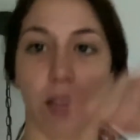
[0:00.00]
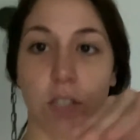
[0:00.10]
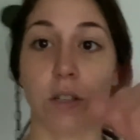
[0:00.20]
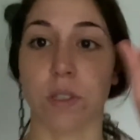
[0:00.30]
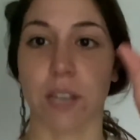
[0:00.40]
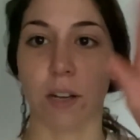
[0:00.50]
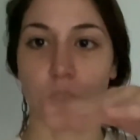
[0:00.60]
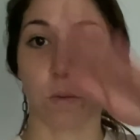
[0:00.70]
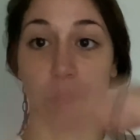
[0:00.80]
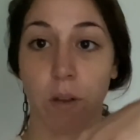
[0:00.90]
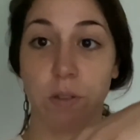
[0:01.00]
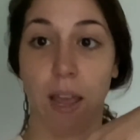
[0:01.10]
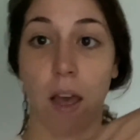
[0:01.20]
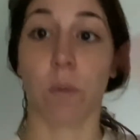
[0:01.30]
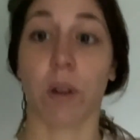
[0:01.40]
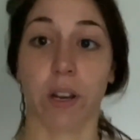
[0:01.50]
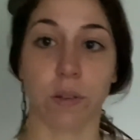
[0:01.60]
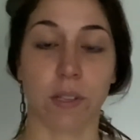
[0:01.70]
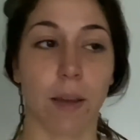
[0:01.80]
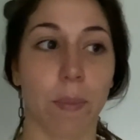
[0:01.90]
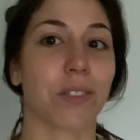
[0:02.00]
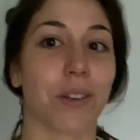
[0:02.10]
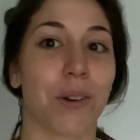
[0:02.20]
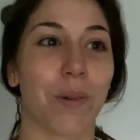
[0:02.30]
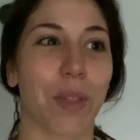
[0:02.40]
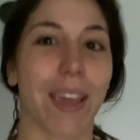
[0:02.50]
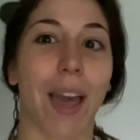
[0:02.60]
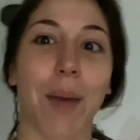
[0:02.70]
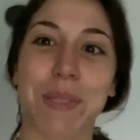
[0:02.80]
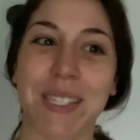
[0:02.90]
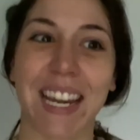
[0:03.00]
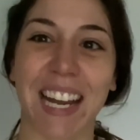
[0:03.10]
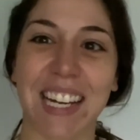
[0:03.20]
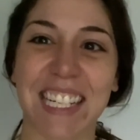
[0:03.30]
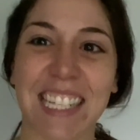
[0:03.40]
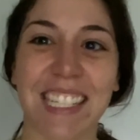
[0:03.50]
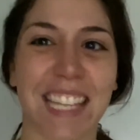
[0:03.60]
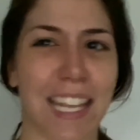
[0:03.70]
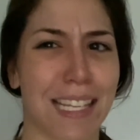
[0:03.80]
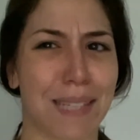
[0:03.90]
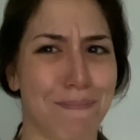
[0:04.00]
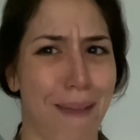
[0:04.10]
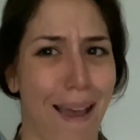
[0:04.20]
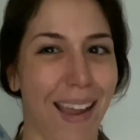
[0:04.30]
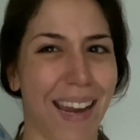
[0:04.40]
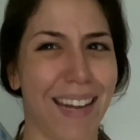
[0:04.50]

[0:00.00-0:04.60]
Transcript: two stairs so one goes down one goes up so the upstairs is mine